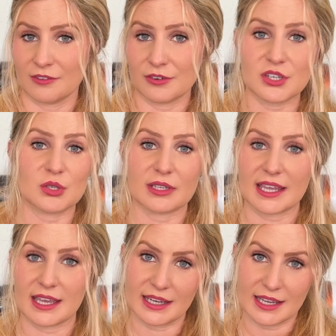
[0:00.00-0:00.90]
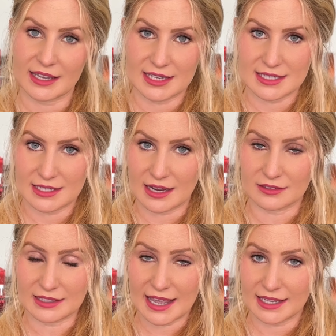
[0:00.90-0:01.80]
virtually any
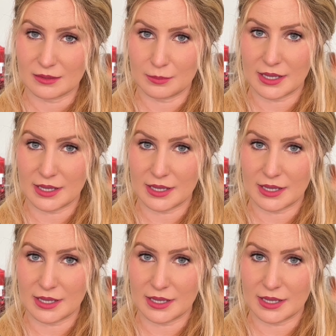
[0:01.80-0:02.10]
incidental light,